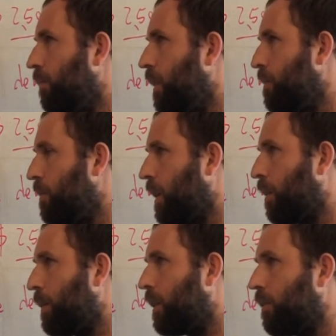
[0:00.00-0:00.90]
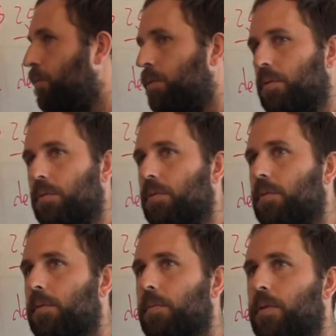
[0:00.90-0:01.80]
if you think about, well,
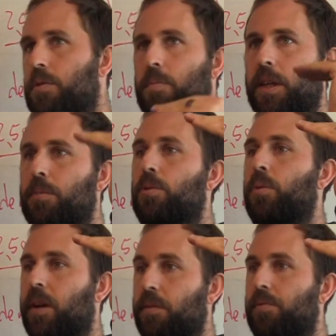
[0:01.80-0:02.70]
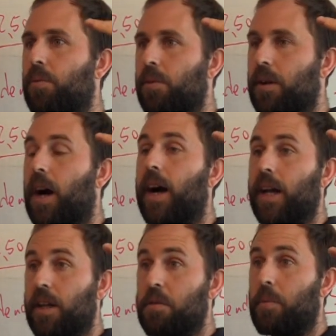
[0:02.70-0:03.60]
there's people who can afford
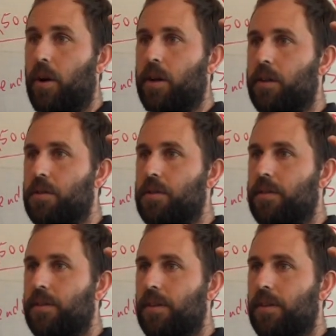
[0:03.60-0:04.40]
high-end products,